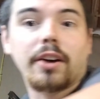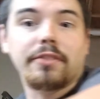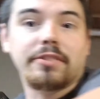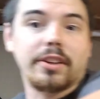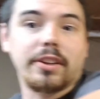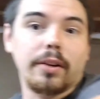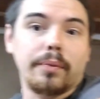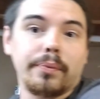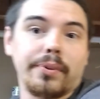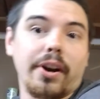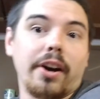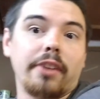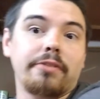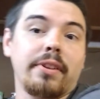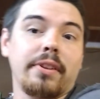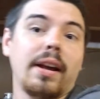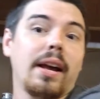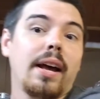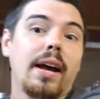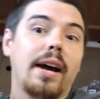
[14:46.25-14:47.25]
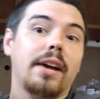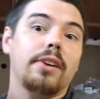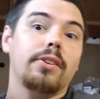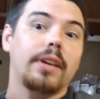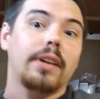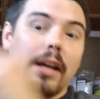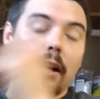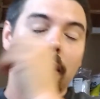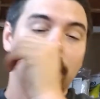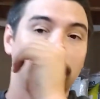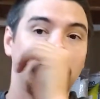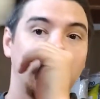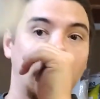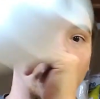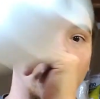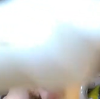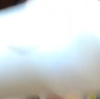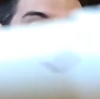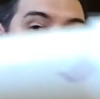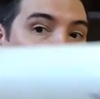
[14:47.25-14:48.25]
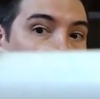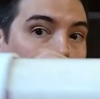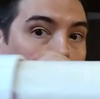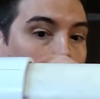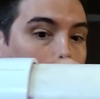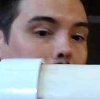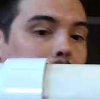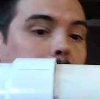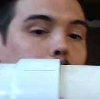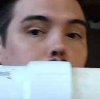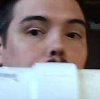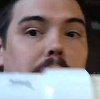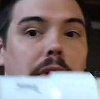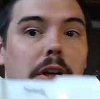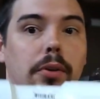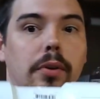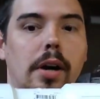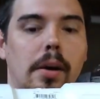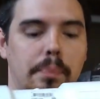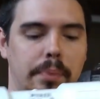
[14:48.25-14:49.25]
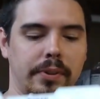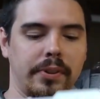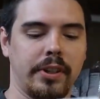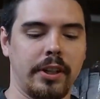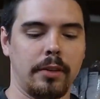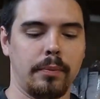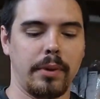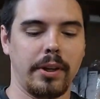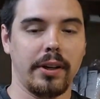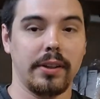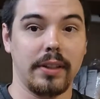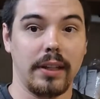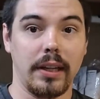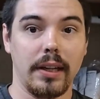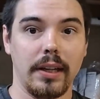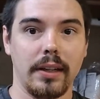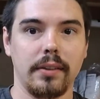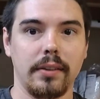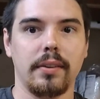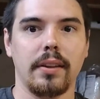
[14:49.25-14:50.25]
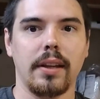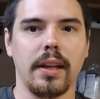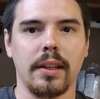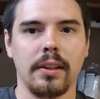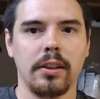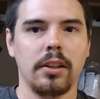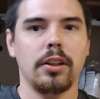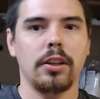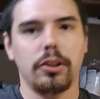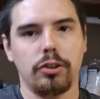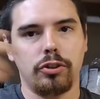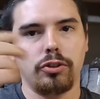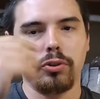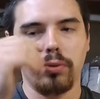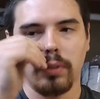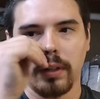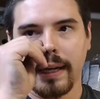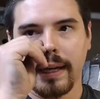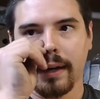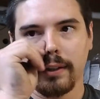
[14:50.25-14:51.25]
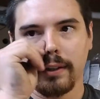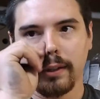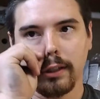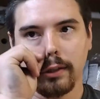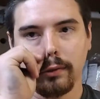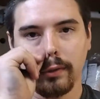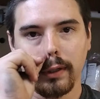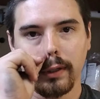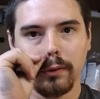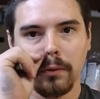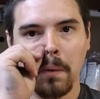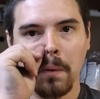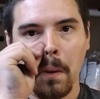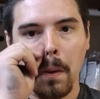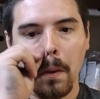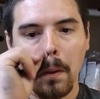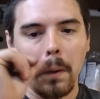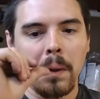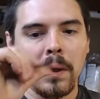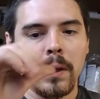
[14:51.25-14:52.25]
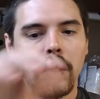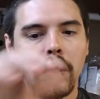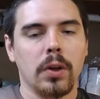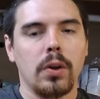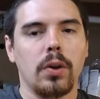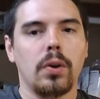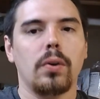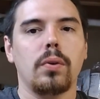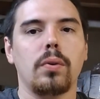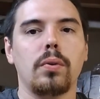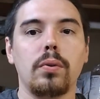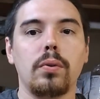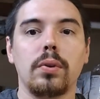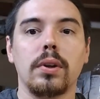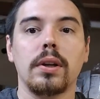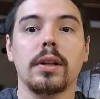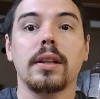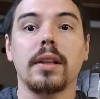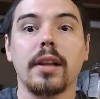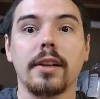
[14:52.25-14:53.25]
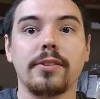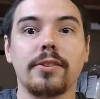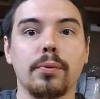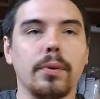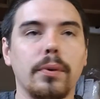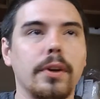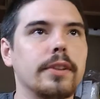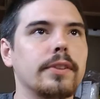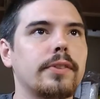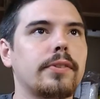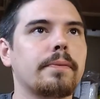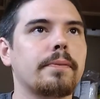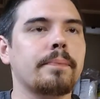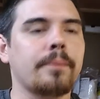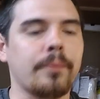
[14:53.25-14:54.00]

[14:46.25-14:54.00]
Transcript: it comes off. I don't care. It's not on the end that's going to blow up. It's going to be on the end that is shooting out anyways. Whew, lots of words.